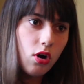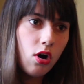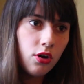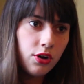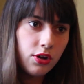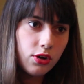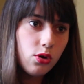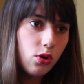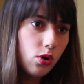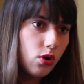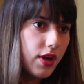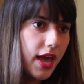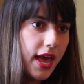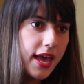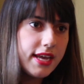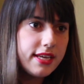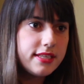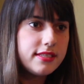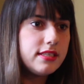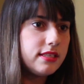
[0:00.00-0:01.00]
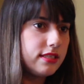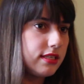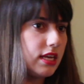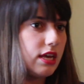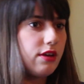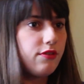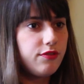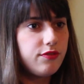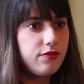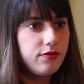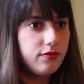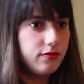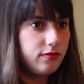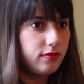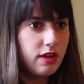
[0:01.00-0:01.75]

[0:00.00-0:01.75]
on a court case and see if